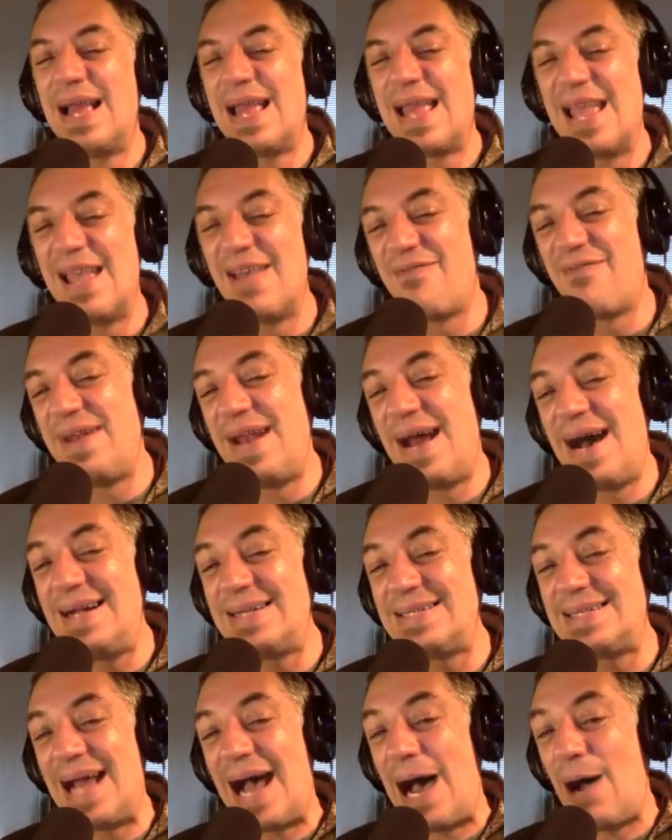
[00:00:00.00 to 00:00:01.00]
if
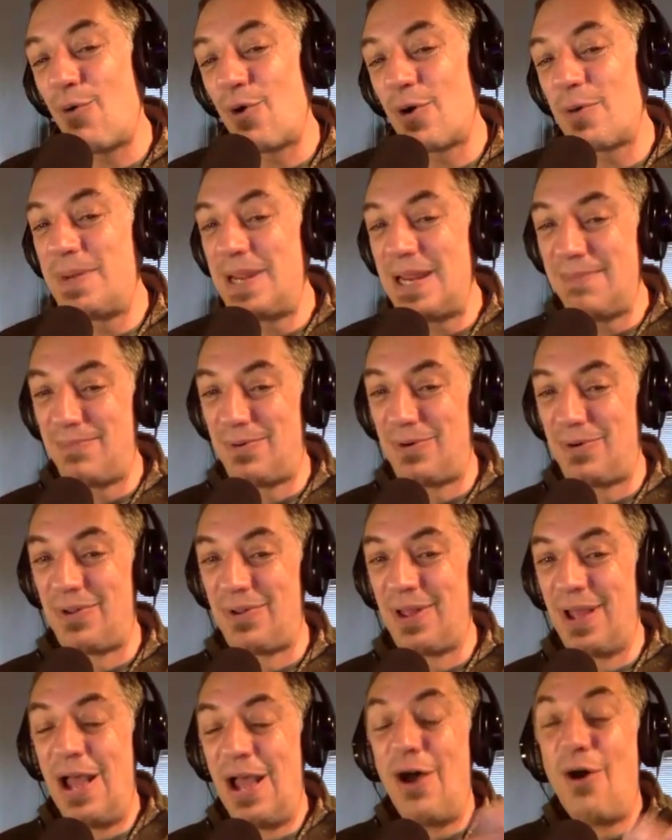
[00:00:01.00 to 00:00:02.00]
not our
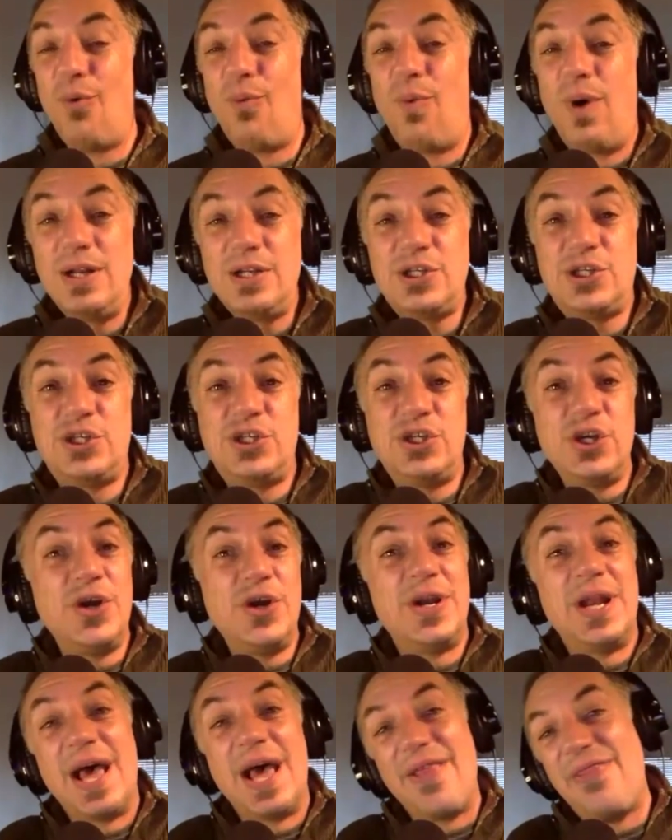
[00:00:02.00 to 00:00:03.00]
people, what
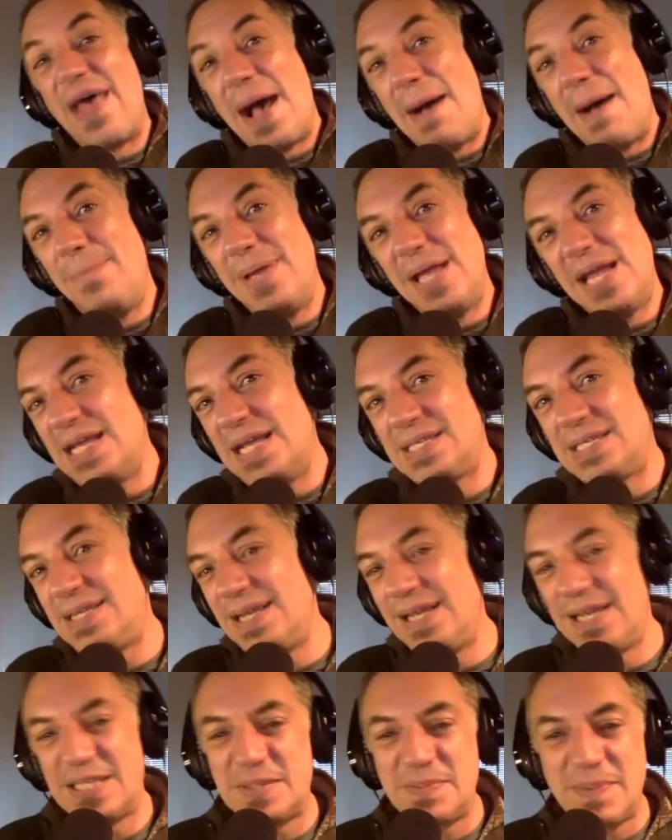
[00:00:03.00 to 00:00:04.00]
should that biggest
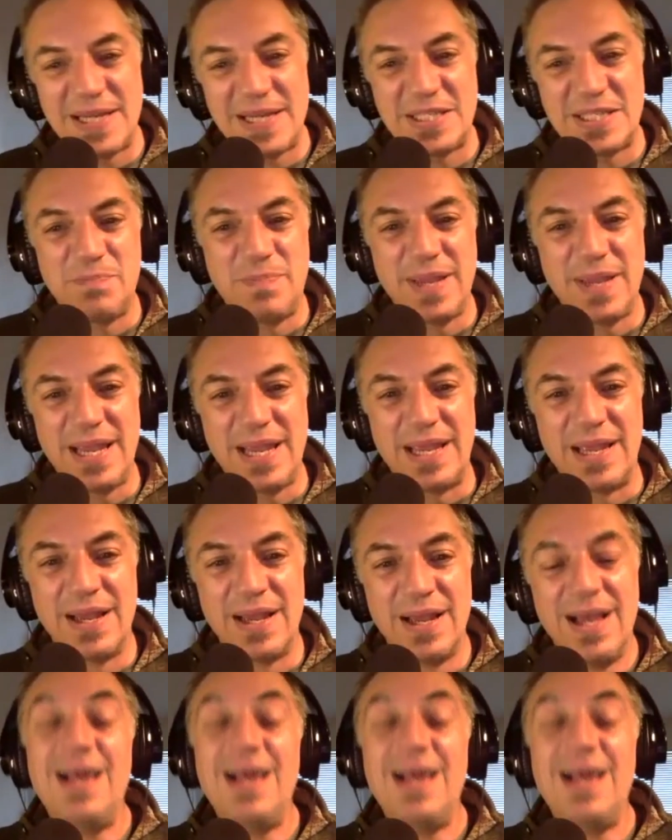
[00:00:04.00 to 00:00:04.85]
expense be?